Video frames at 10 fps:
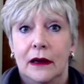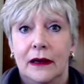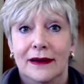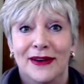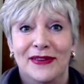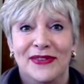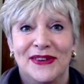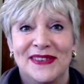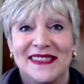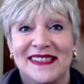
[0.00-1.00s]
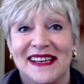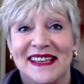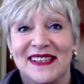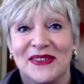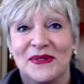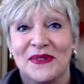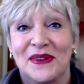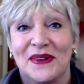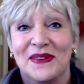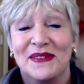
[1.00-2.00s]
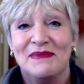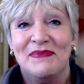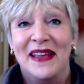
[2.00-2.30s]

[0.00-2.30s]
I don't know if you can see it or not.